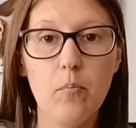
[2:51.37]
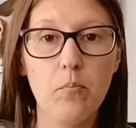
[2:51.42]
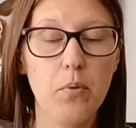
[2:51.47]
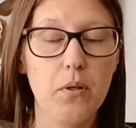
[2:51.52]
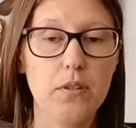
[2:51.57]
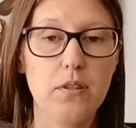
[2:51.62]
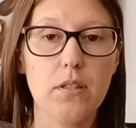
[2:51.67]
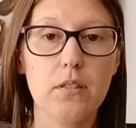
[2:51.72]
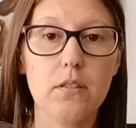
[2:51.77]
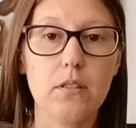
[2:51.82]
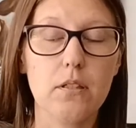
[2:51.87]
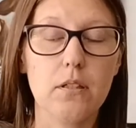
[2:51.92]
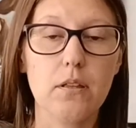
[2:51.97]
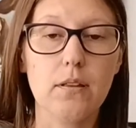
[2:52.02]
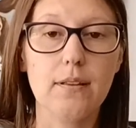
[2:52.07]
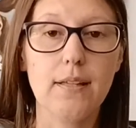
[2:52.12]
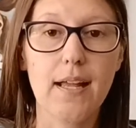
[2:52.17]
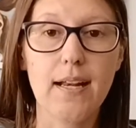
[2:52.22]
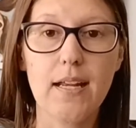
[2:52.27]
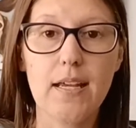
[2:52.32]
but the
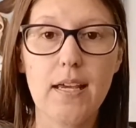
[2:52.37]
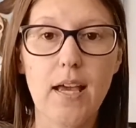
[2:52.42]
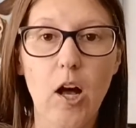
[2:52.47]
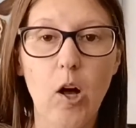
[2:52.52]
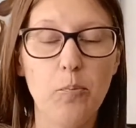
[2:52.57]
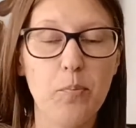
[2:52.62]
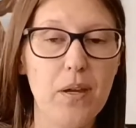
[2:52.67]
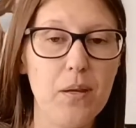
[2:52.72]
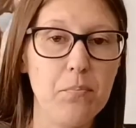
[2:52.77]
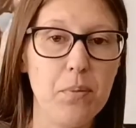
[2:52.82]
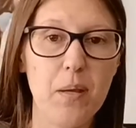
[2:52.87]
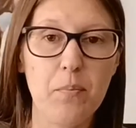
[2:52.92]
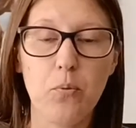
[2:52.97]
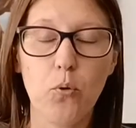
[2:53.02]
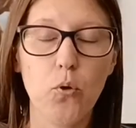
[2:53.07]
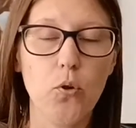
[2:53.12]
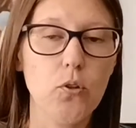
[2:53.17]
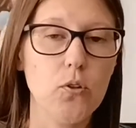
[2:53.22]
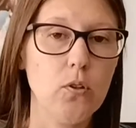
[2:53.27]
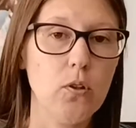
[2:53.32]
lady helping
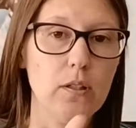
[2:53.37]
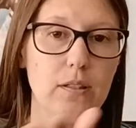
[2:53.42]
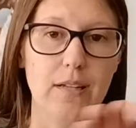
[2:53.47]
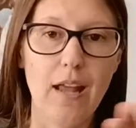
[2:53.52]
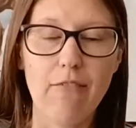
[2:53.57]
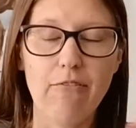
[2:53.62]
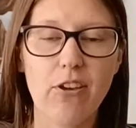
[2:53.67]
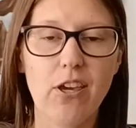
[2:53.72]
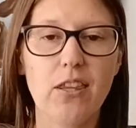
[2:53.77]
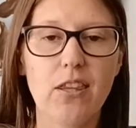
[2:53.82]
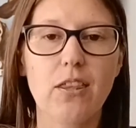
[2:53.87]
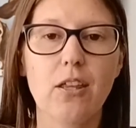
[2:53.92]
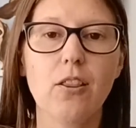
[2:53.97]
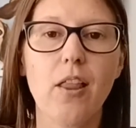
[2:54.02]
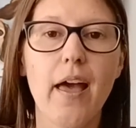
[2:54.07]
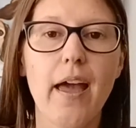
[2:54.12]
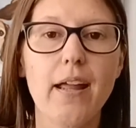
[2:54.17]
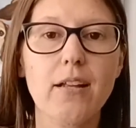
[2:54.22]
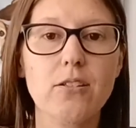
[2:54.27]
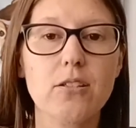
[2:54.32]
people navigate the
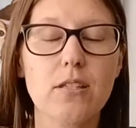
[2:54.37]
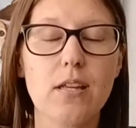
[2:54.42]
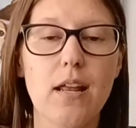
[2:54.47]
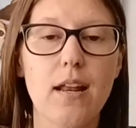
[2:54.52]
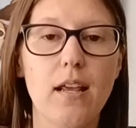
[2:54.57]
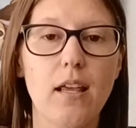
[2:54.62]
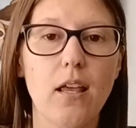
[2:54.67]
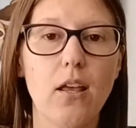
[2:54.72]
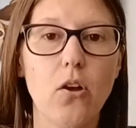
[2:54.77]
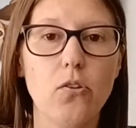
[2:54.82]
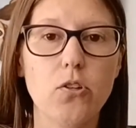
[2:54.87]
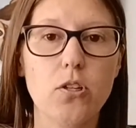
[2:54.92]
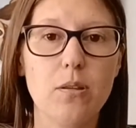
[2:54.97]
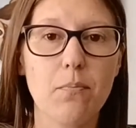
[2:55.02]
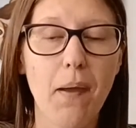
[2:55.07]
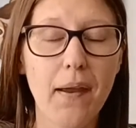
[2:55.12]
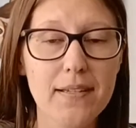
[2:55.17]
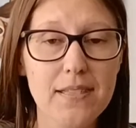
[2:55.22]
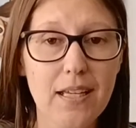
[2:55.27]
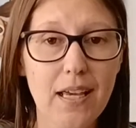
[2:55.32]
line said I could go to the
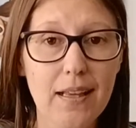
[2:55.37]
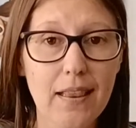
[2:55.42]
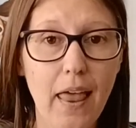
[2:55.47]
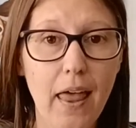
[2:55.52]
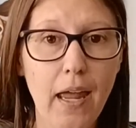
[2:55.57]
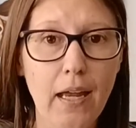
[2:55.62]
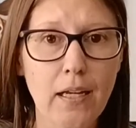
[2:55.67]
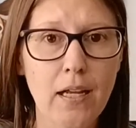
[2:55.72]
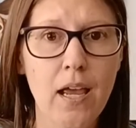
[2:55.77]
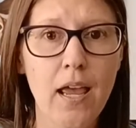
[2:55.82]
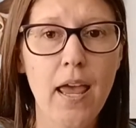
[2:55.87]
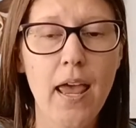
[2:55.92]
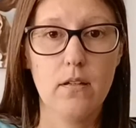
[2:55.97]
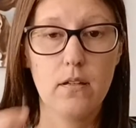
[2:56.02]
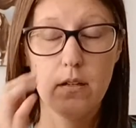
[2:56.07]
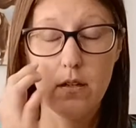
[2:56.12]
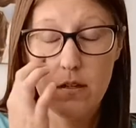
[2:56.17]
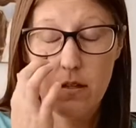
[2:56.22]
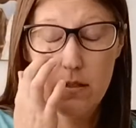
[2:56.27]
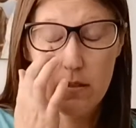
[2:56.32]
Mexican line.
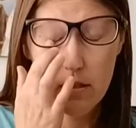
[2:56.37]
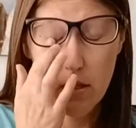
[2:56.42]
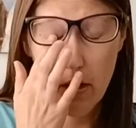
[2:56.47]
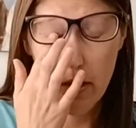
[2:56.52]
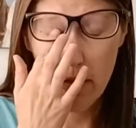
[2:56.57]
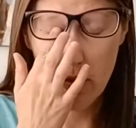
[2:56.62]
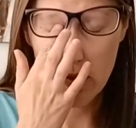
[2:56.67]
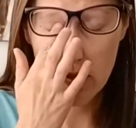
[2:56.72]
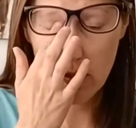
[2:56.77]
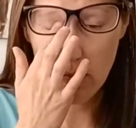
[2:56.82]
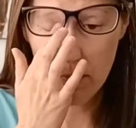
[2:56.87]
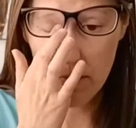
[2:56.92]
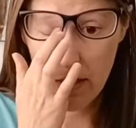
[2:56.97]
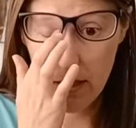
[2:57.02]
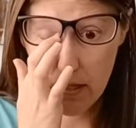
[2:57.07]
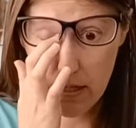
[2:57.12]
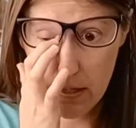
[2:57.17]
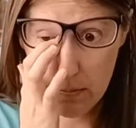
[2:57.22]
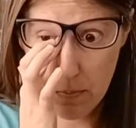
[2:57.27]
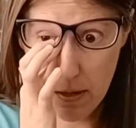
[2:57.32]
Sorry, there's
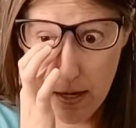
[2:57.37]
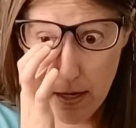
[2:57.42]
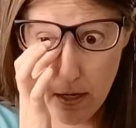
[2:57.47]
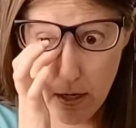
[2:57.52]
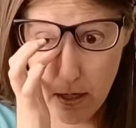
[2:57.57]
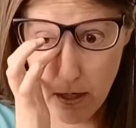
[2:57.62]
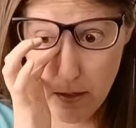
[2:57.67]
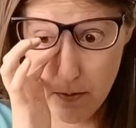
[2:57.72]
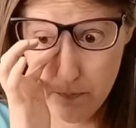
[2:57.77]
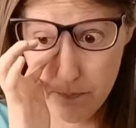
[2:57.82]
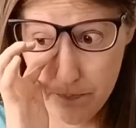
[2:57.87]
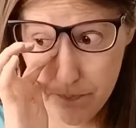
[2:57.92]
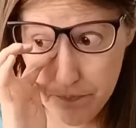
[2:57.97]
something in my eye.